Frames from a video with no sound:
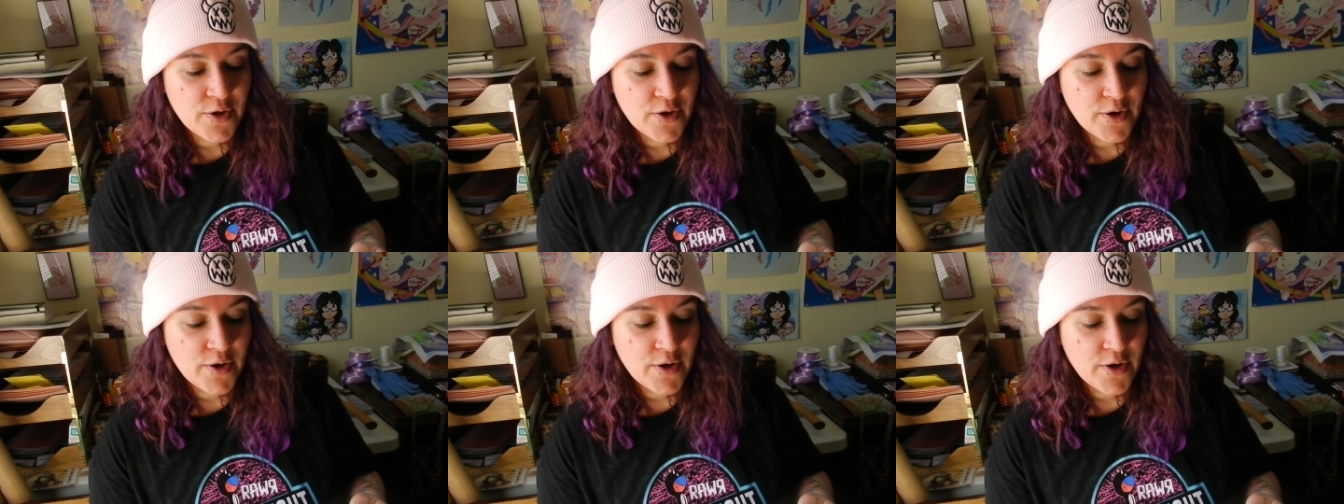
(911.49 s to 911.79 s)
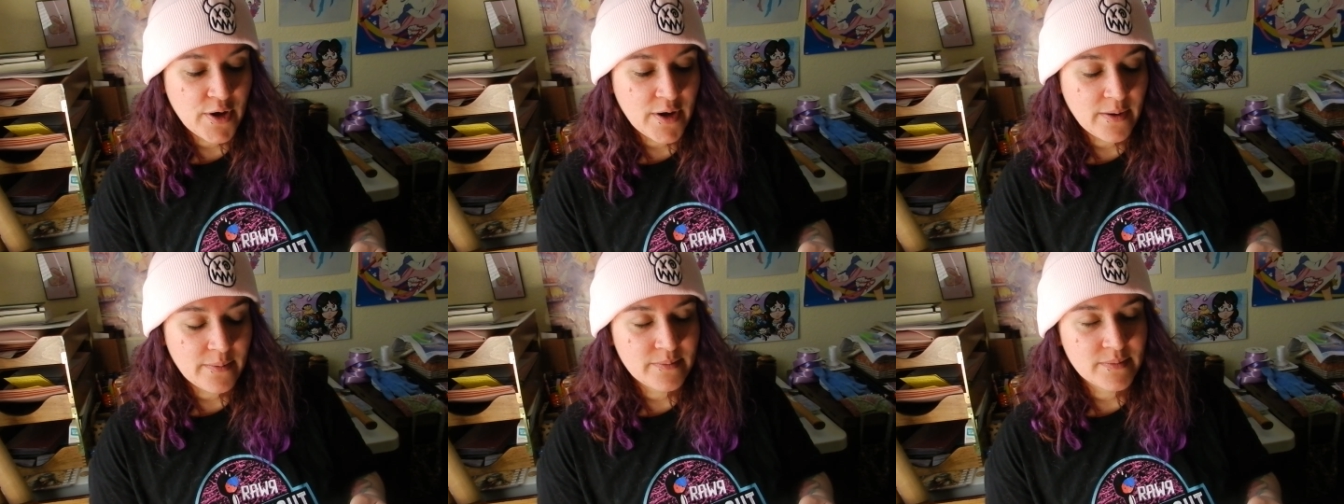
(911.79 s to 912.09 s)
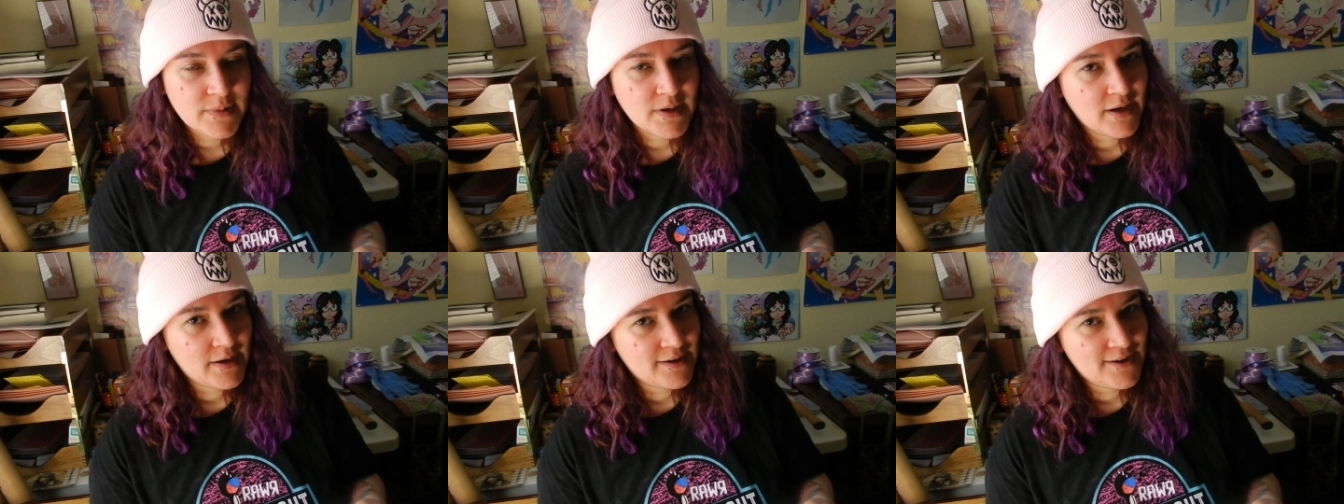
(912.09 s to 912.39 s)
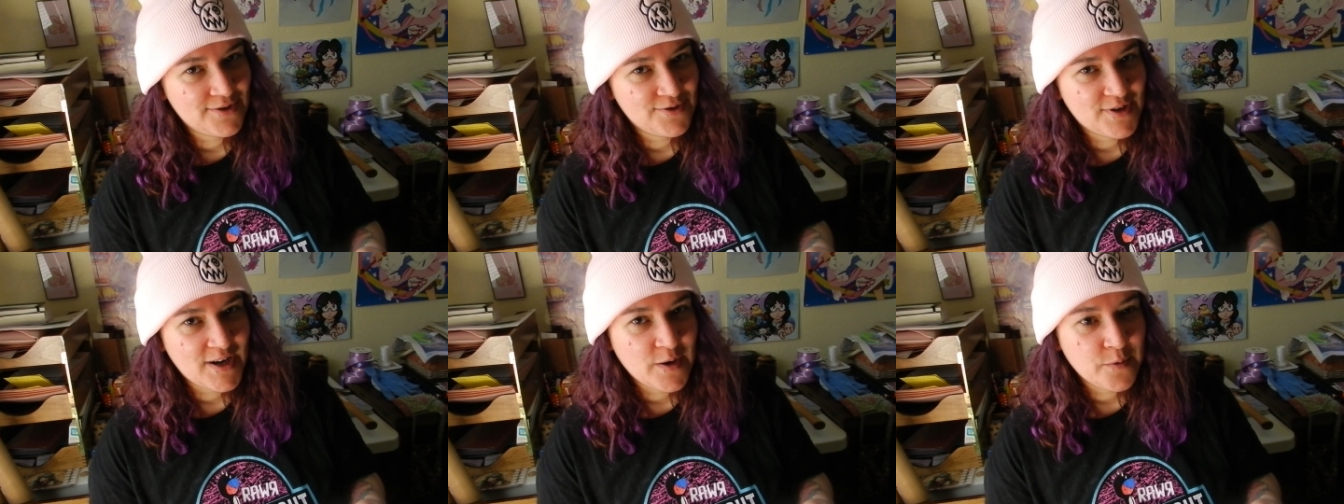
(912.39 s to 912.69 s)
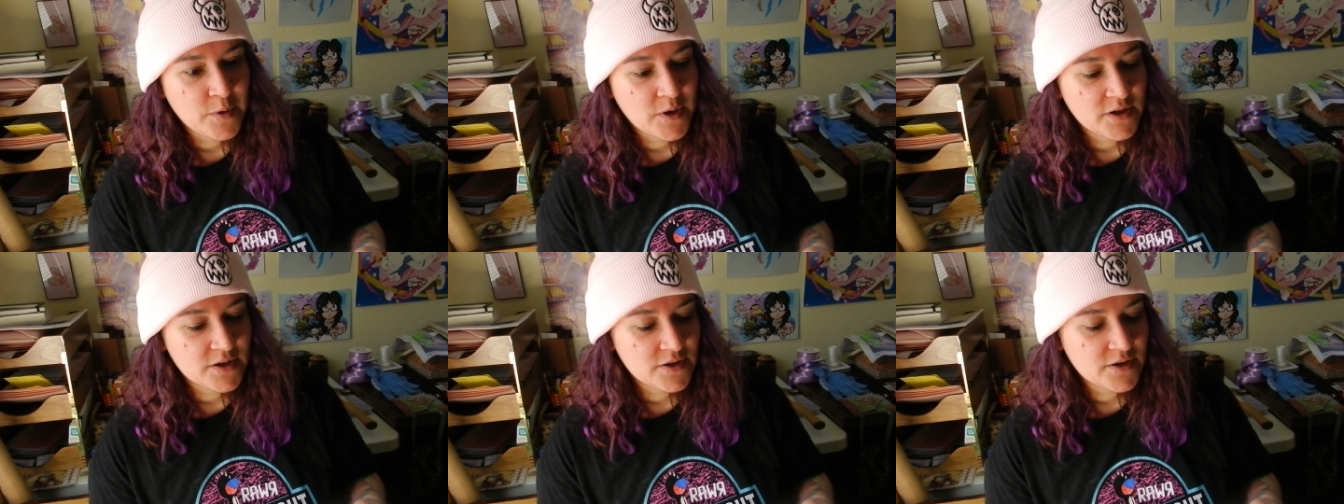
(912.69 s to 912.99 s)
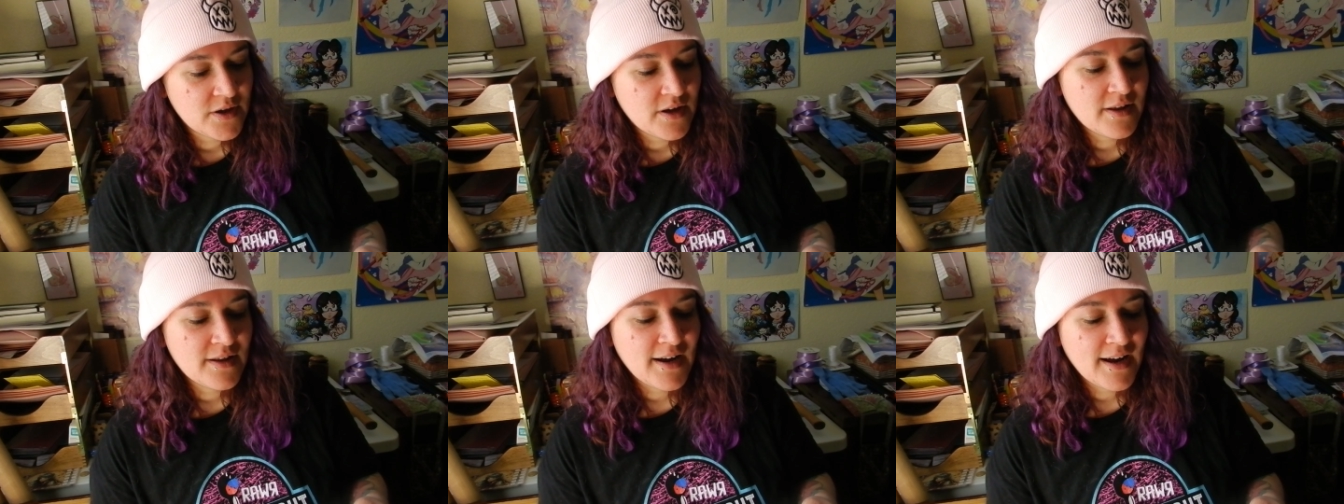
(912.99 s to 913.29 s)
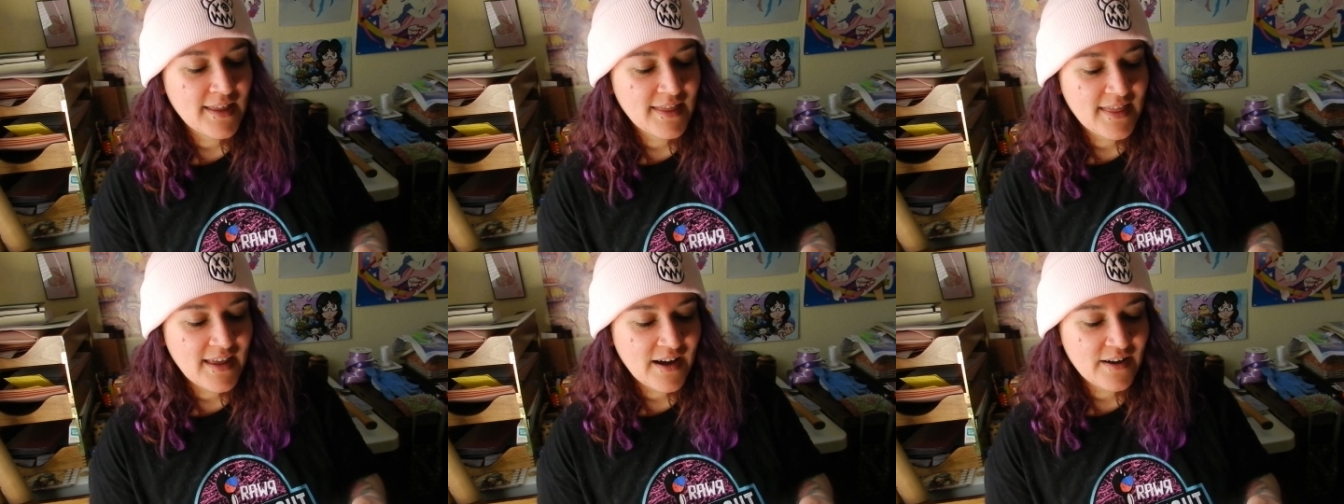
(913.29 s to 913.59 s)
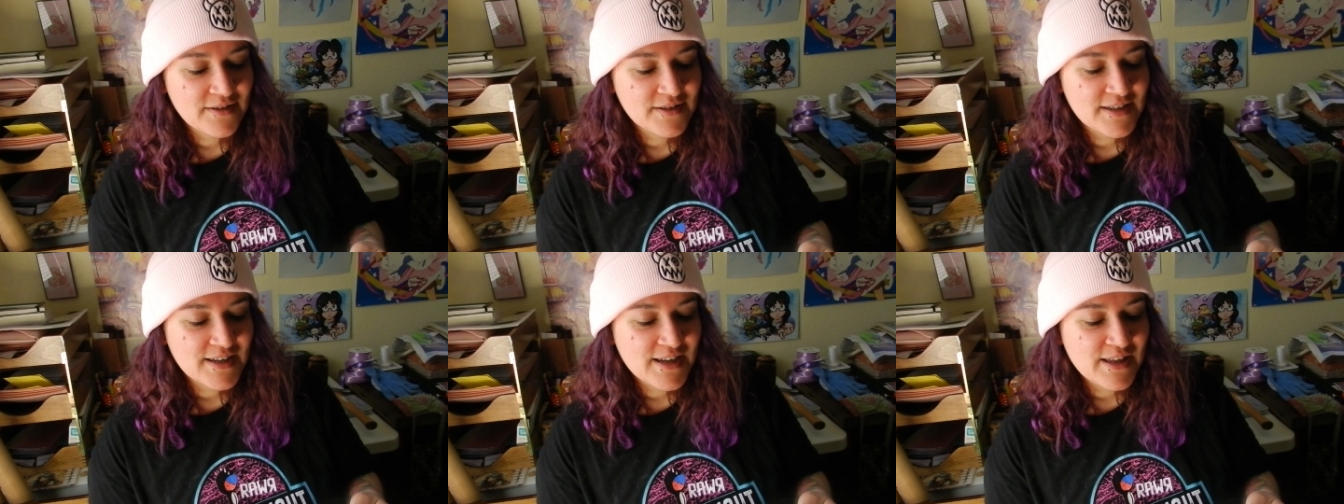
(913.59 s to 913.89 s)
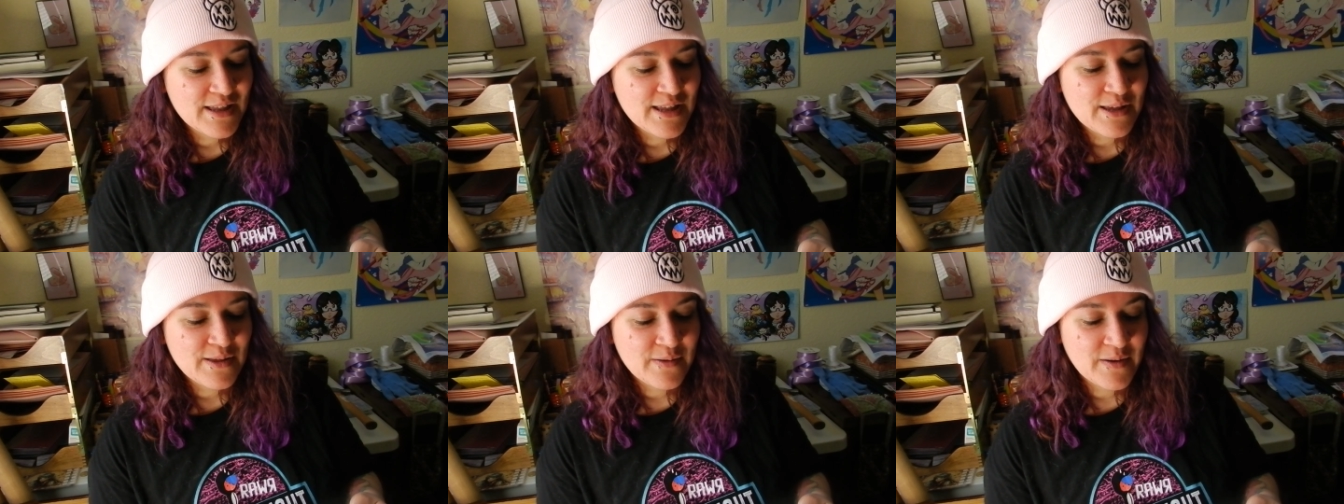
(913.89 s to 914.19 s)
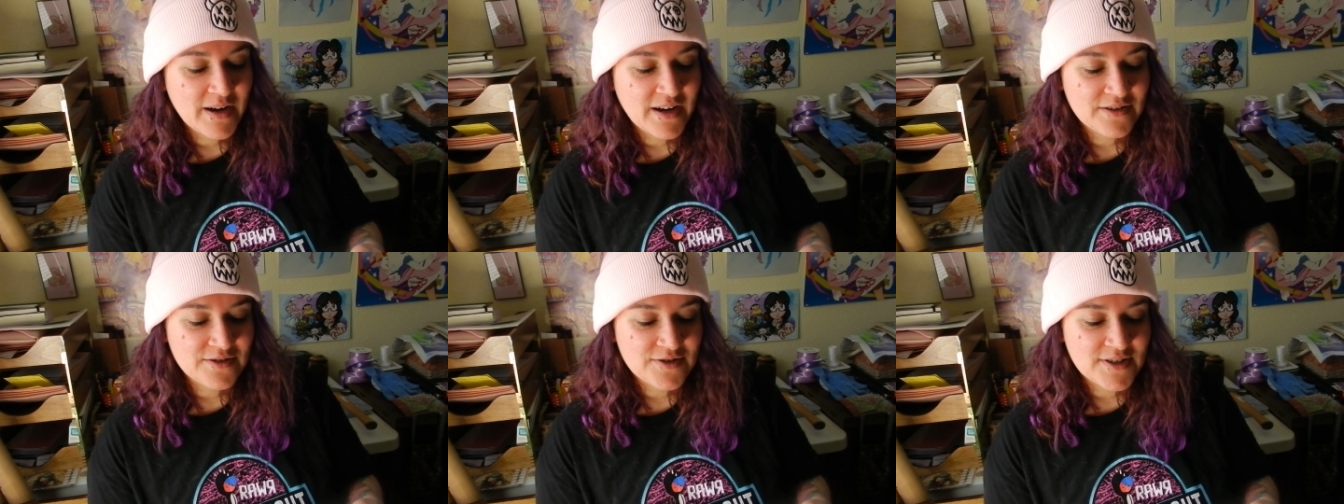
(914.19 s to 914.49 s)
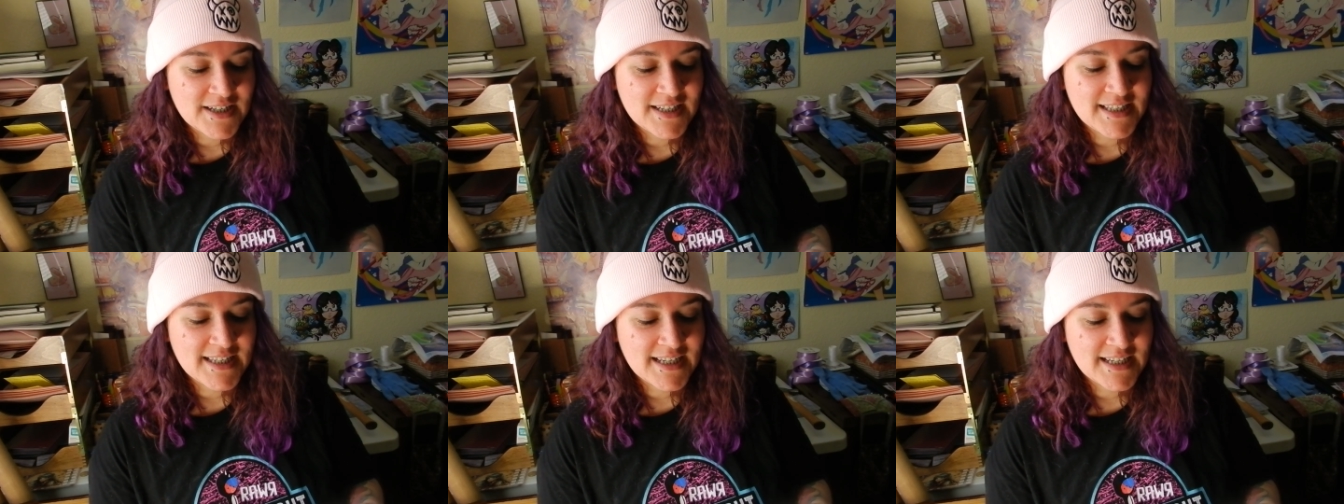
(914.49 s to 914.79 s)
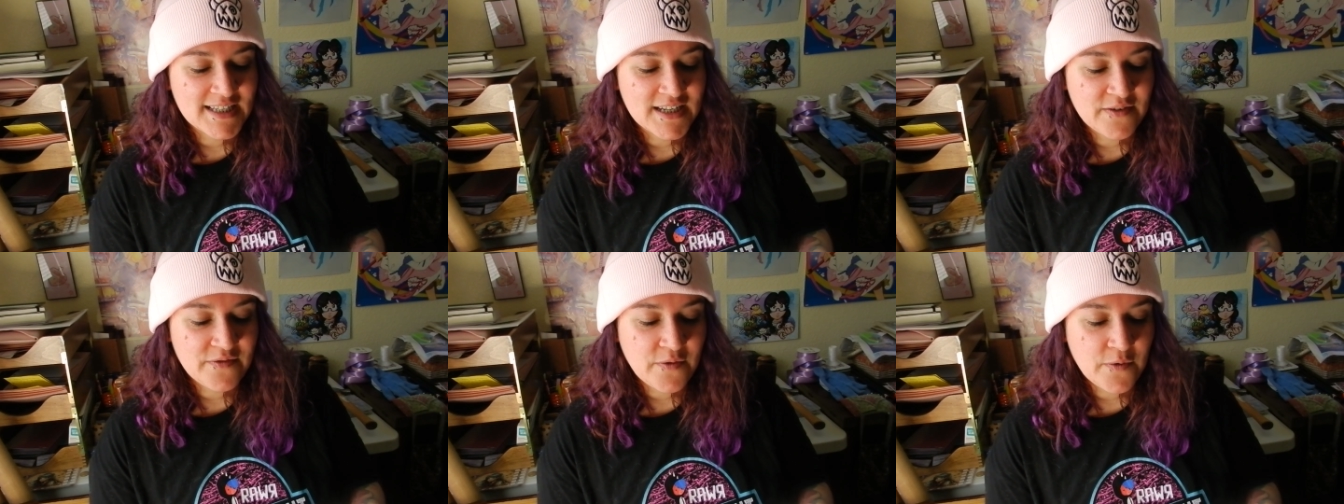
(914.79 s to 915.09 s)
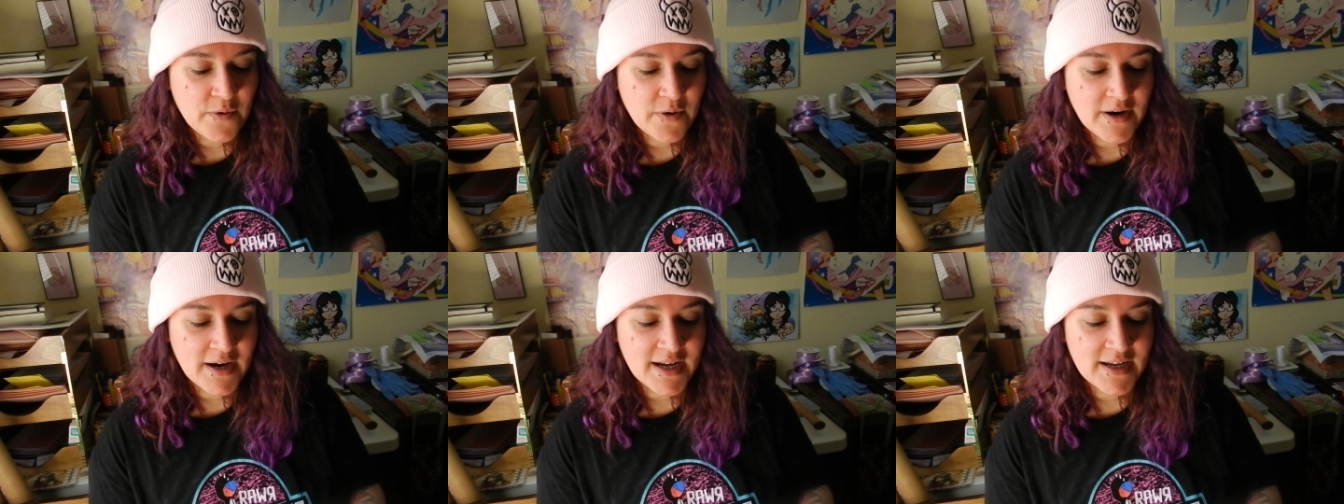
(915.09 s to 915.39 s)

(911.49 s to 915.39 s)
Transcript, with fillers: uh, 900 I wish 9,364